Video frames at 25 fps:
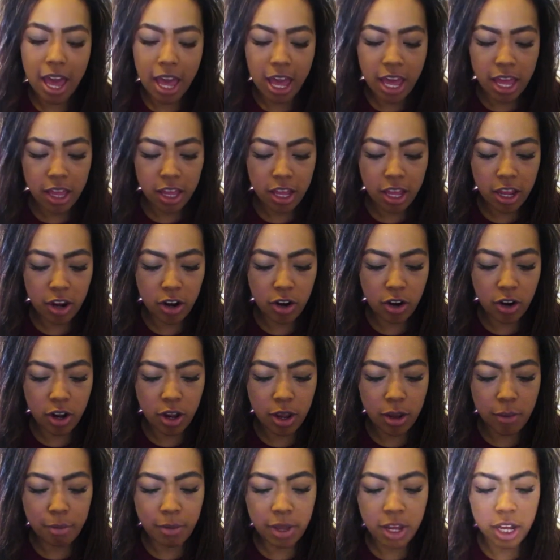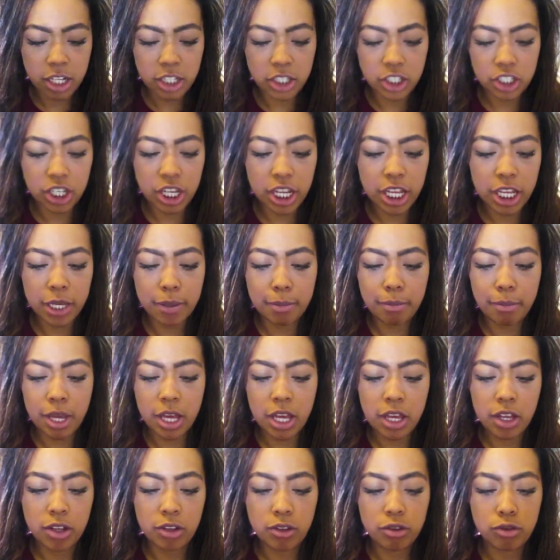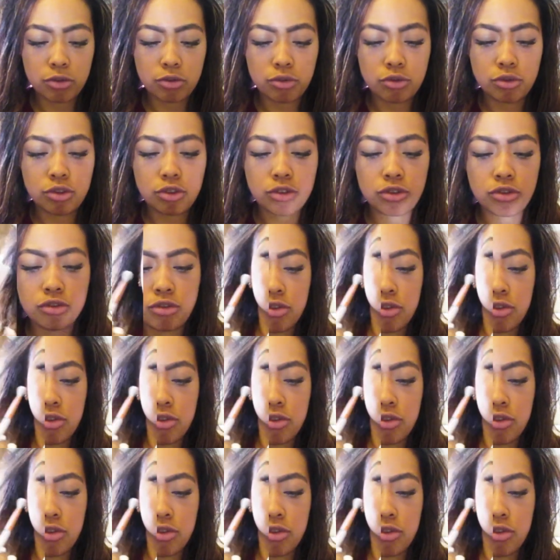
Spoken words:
highlighter on my cheekbone.